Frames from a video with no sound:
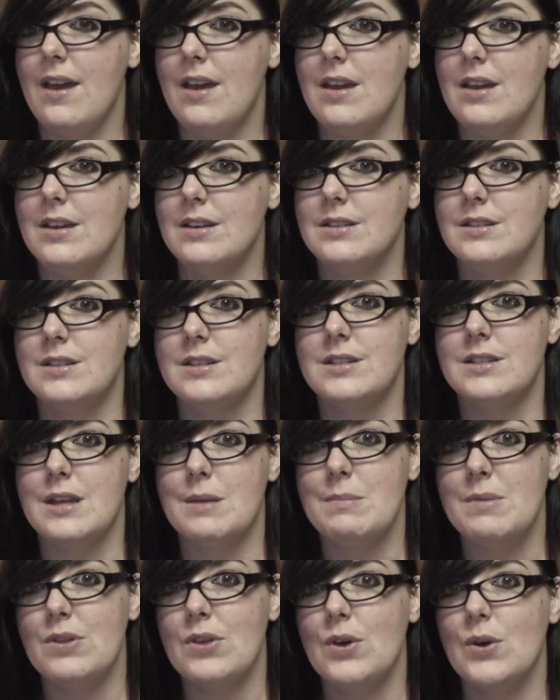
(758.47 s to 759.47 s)
And
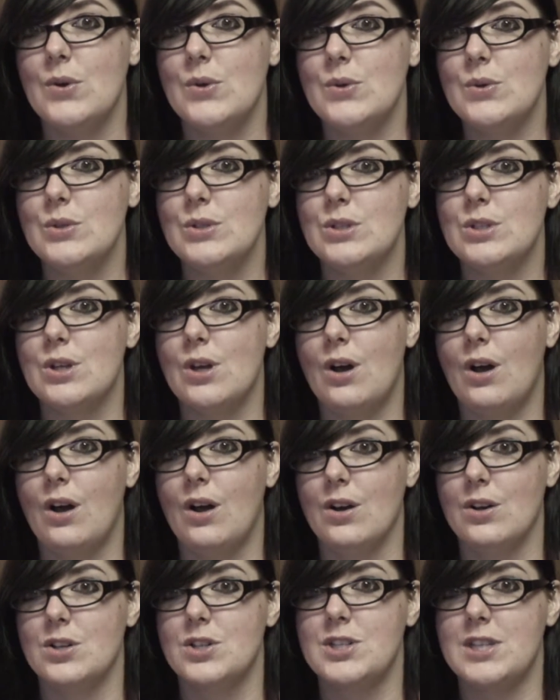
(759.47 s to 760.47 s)
some of those
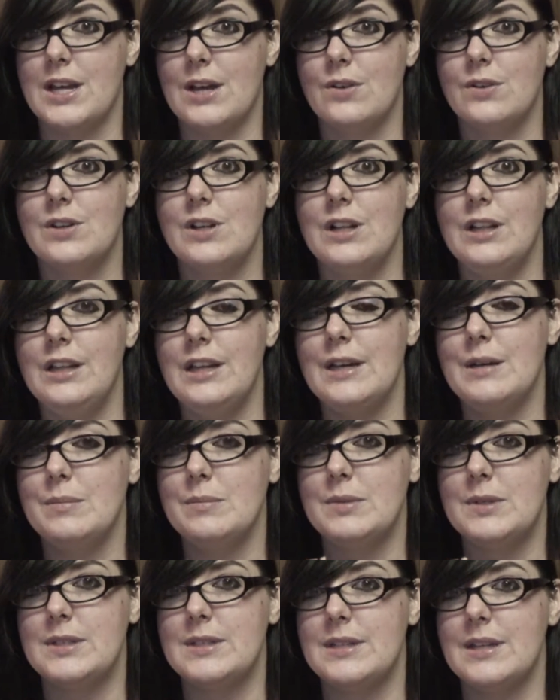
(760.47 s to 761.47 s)
are sound
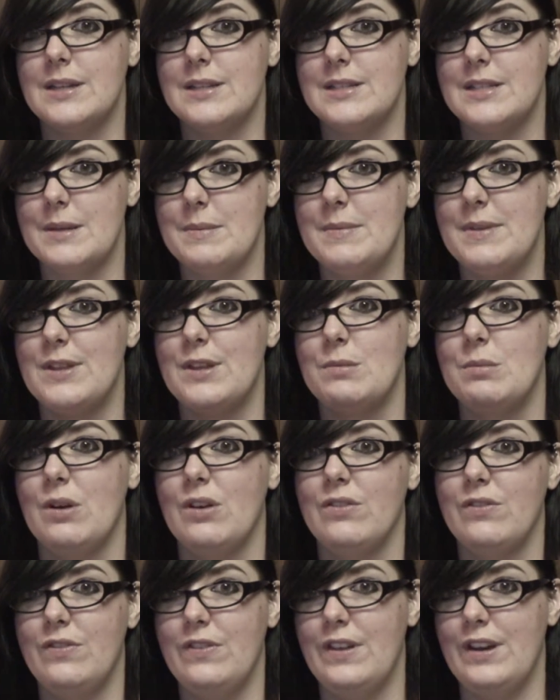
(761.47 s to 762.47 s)
clips and some of them
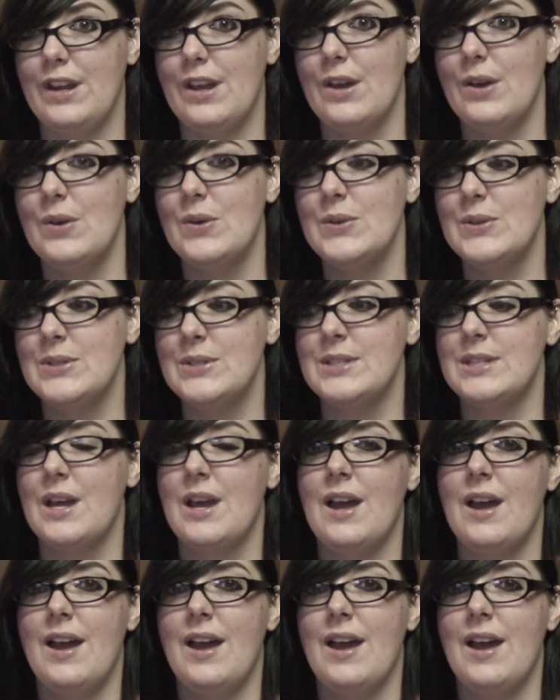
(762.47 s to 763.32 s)
are videos,